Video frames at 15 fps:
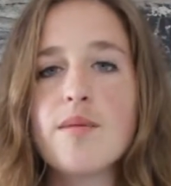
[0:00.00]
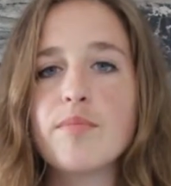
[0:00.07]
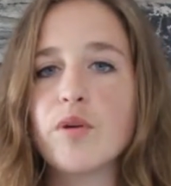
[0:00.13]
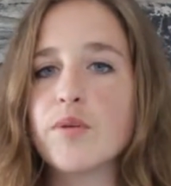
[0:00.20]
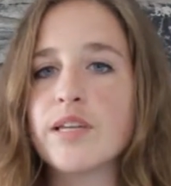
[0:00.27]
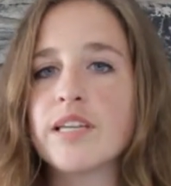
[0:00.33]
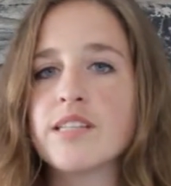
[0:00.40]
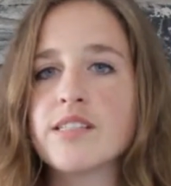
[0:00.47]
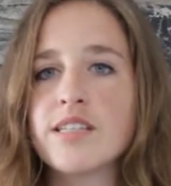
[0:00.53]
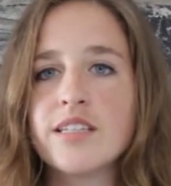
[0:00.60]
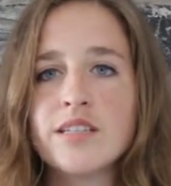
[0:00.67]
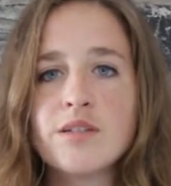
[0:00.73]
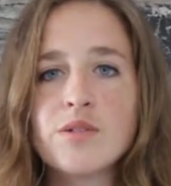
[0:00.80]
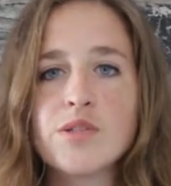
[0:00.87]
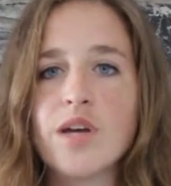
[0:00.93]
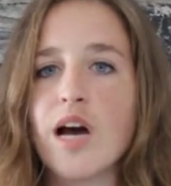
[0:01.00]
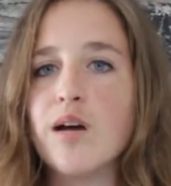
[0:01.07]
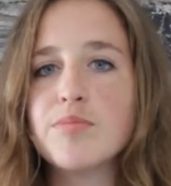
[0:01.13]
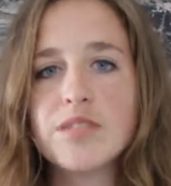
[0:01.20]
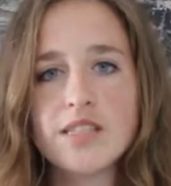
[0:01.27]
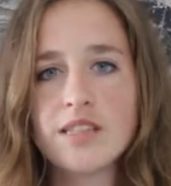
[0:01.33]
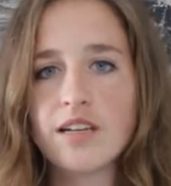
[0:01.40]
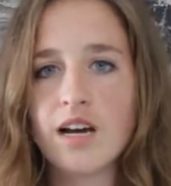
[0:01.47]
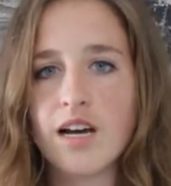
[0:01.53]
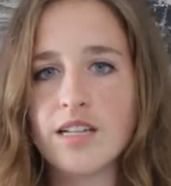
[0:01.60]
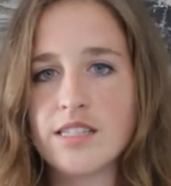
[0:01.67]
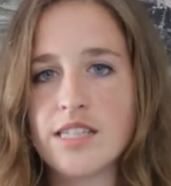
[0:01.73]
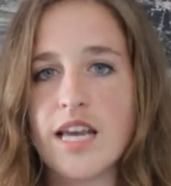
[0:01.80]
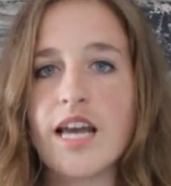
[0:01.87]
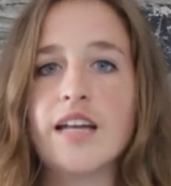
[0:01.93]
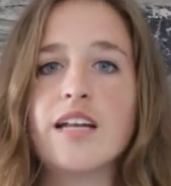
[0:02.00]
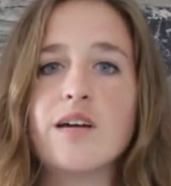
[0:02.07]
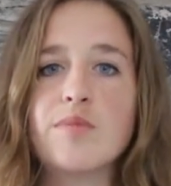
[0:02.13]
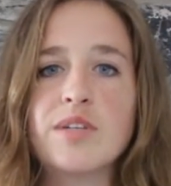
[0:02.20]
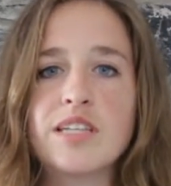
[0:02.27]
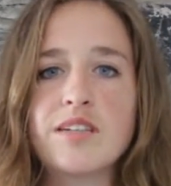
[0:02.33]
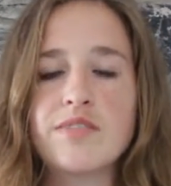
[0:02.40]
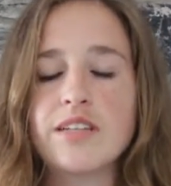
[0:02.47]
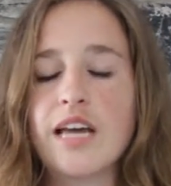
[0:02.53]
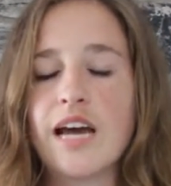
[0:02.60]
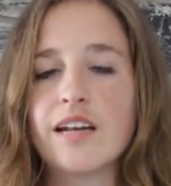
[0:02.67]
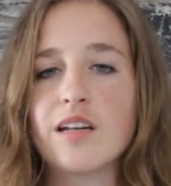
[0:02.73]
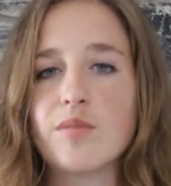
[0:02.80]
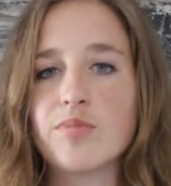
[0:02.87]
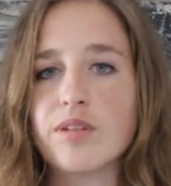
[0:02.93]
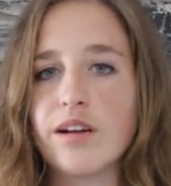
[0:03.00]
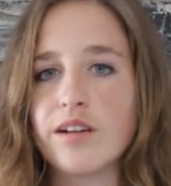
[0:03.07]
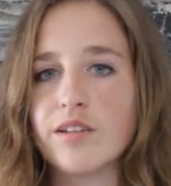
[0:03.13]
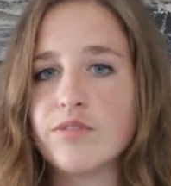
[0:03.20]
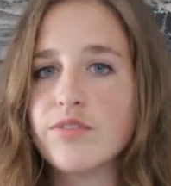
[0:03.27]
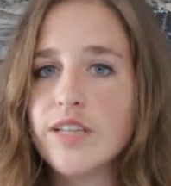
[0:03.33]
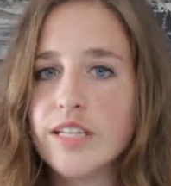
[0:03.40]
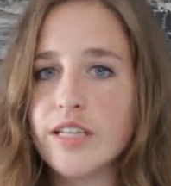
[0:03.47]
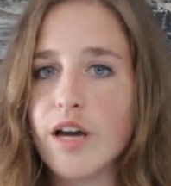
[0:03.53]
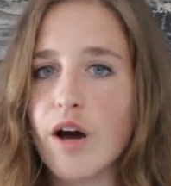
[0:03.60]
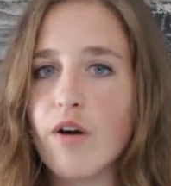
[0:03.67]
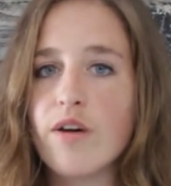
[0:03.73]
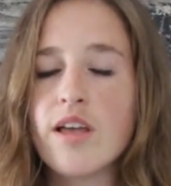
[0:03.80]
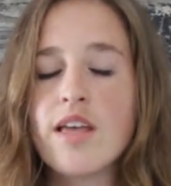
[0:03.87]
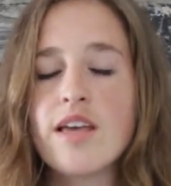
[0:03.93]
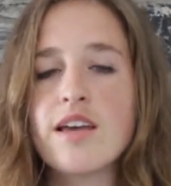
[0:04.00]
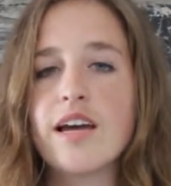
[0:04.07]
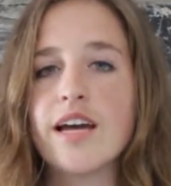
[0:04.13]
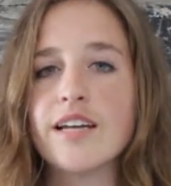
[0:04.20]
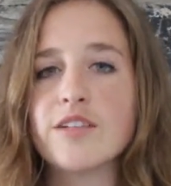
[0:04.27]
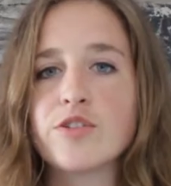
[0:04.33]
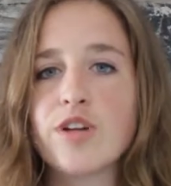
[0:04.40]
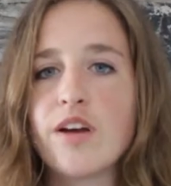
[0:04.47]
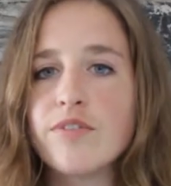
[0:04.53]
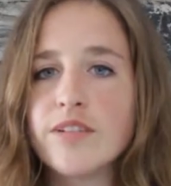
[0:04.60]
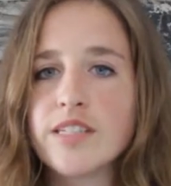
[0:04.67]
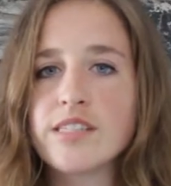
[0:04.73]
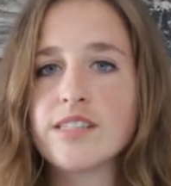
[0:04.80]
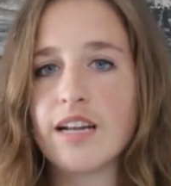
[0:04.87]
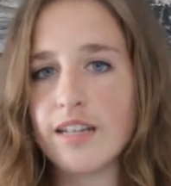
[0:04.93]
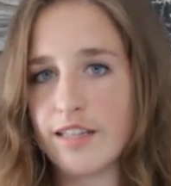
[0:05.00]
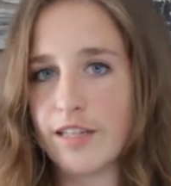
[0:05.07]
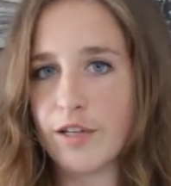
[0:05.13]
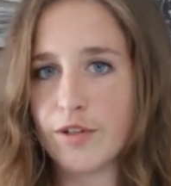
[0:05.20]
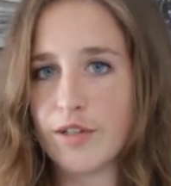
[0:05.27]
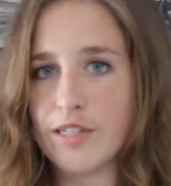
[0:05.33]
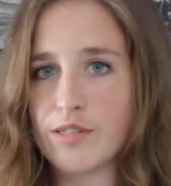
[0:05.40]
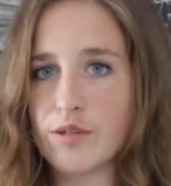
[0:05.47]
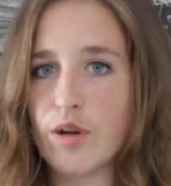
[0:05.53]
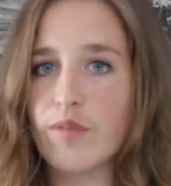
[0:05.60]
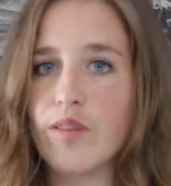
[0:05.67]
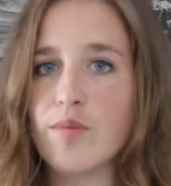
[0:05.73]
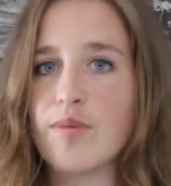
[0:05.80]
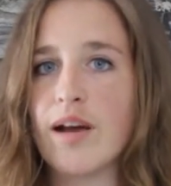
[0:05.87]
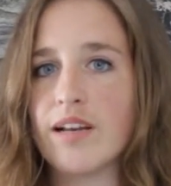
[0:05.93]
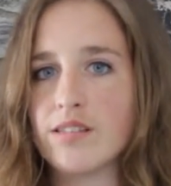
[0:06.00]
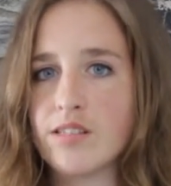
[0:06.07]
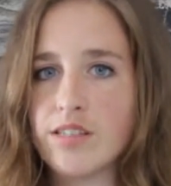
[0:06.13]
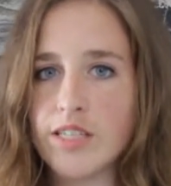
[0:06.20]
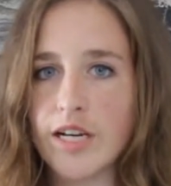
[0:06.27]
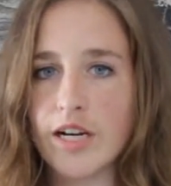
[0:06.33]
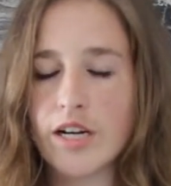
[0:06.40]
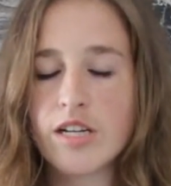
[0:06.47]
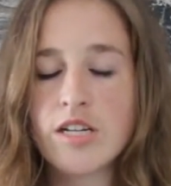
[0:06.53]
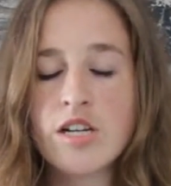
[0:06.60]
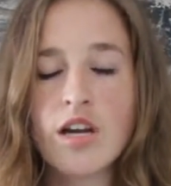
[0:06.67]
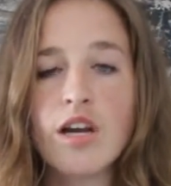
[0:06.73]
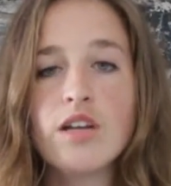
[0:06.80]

But we continued to update the content, and we even added a product video, and traffic steadily increased over the past year.